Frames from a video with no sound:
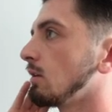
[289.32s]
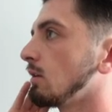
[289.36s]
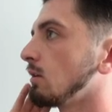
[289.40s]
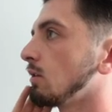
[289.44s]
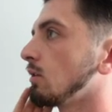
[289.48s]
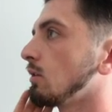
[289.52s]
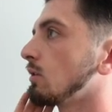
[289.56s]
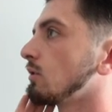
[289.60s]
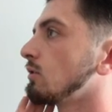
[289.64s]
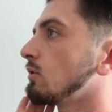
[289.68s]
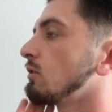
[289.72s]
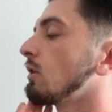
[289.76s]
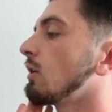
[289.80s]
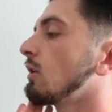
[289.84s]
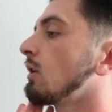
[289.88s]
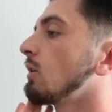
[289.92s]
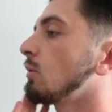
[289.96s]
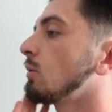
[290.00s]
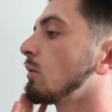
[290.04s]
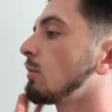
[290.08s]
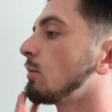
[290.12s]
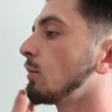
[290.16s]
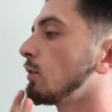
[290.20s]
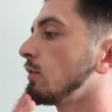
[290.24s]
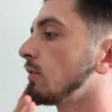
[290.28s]
your jaw
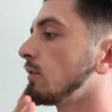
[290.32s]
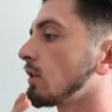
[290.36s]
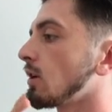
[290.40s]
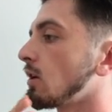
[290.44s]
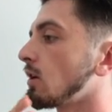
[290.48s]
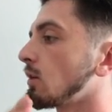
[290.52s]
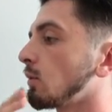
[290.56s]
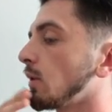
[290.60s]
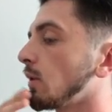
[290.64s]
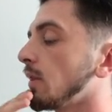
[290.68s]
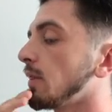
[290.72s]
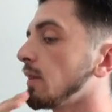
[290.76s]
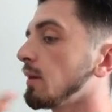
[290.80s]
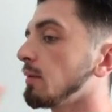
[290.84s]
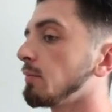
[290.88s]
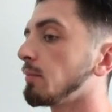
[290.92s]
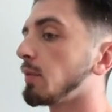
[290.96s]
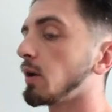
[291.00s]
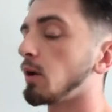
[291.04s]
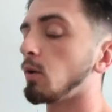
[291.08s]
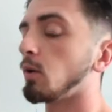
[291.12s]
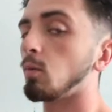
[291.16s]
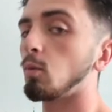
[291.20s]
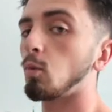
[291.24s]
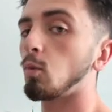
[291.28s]
will move along with it, but
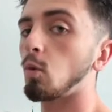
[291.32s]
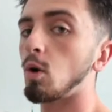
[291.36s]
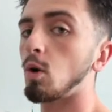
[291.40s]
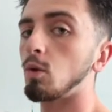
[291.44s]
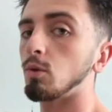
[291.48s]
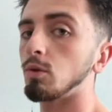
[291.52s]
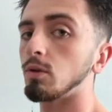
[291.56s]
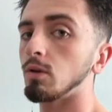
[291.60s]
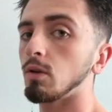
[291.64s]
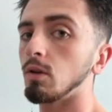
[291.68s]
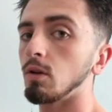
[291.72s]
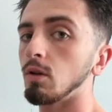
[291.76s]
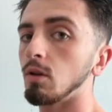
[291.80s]
it won't,